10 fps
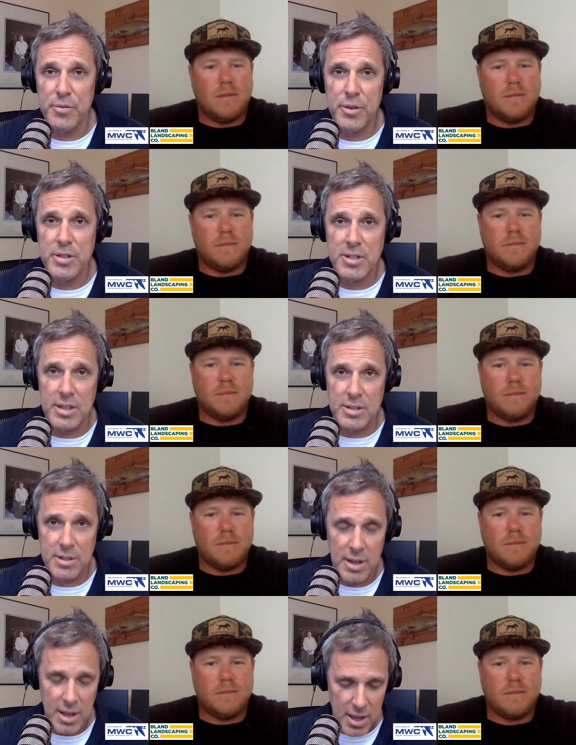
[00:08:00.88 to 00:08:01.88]
Speaker 1: for the
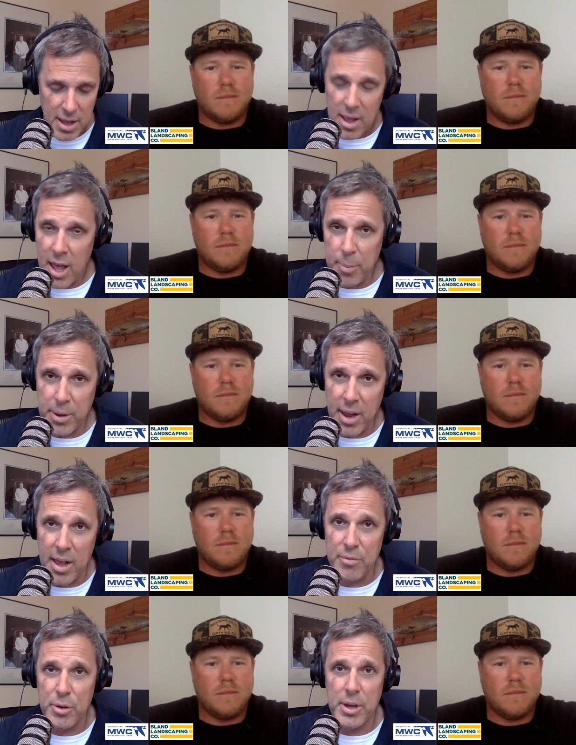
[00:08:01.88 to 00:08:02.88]
season. Happy to
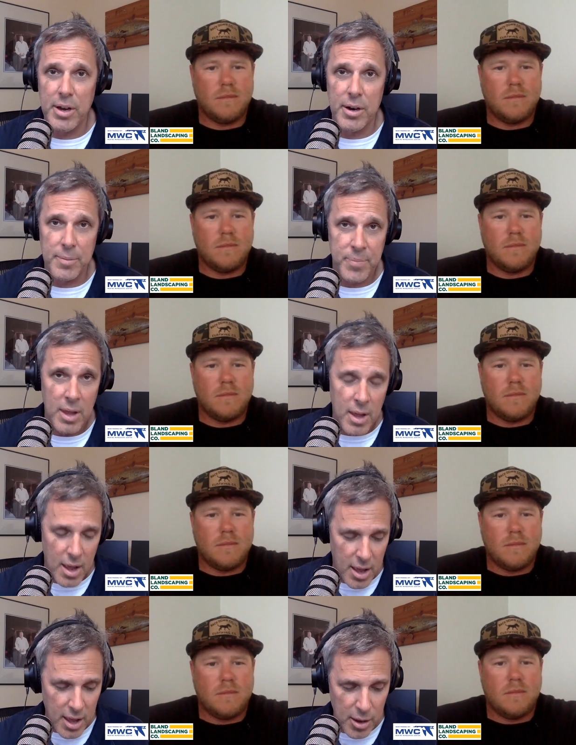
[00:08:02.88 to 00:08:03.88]
have you here.
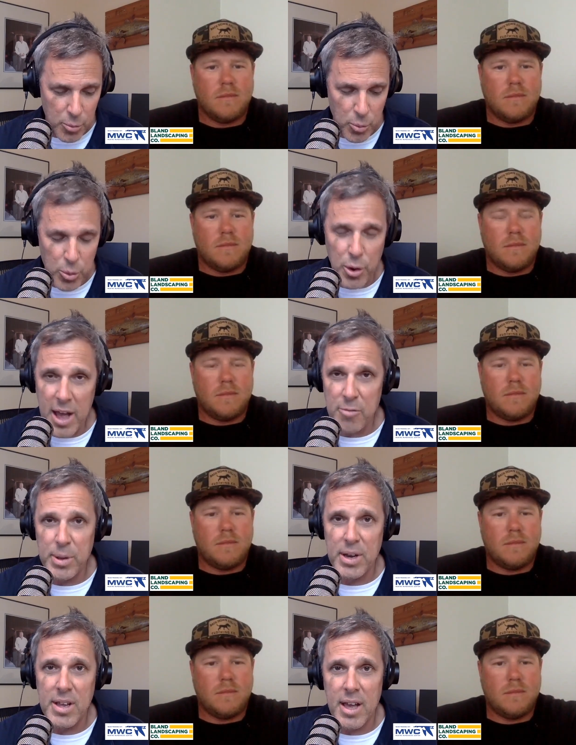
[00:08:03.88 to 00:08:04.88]
And you have
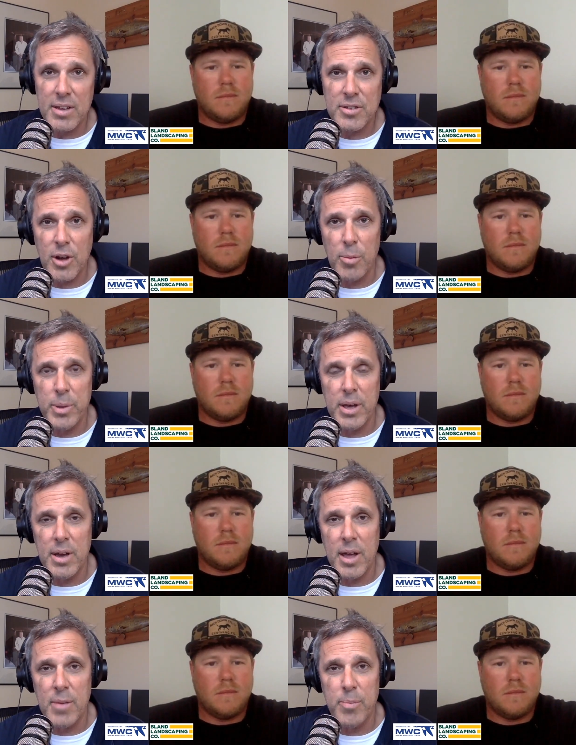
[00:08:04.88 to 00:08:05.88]
been a guest, albeit
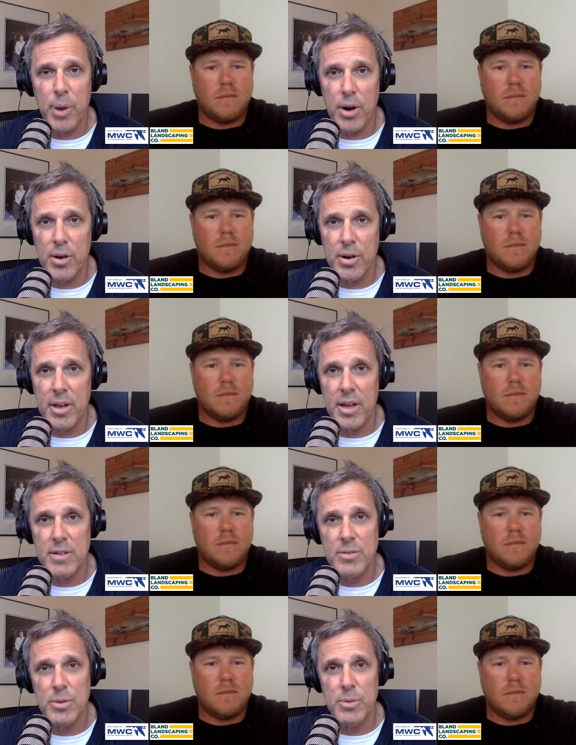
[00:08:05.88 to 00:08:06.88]
a partner
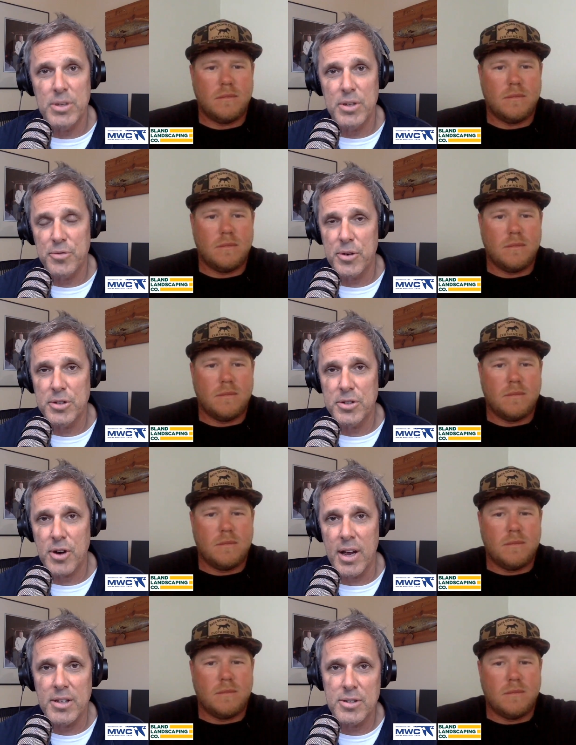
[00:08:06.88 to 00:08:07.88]
guest, when we did First
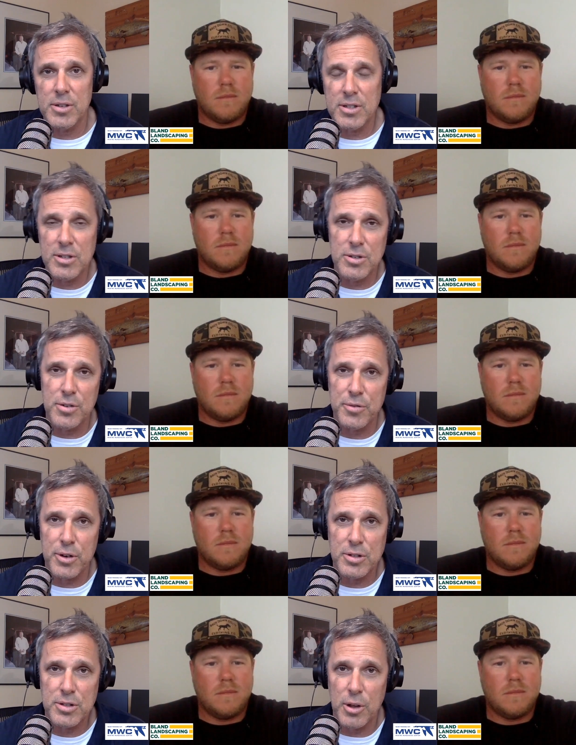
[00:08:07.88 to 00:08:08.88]
Strike. So this is your
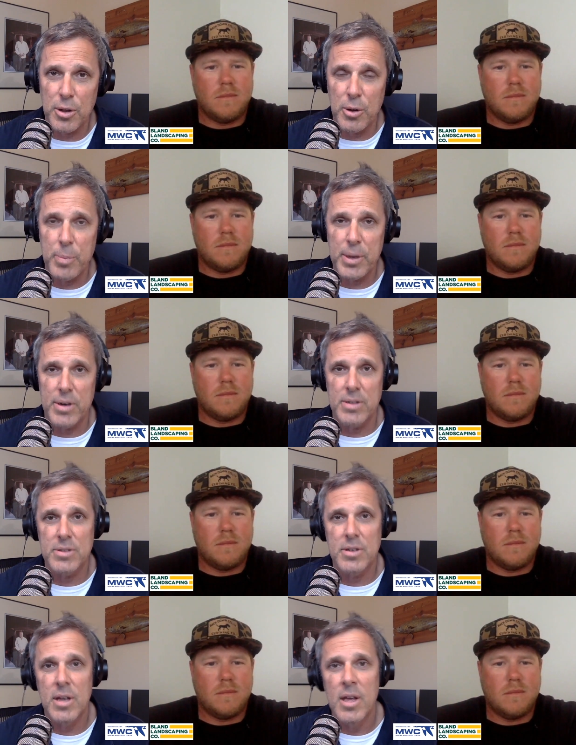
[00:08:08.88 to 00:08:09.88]
first solo
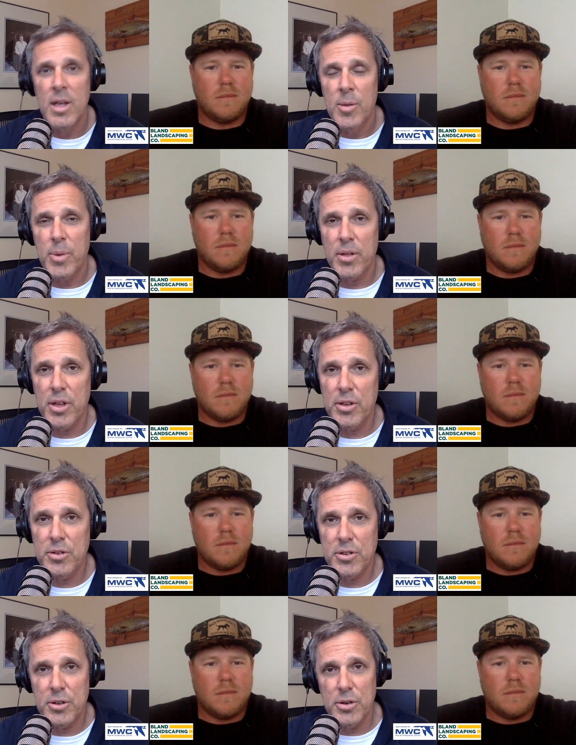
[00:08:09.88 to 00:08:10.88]
appearance. But I think you still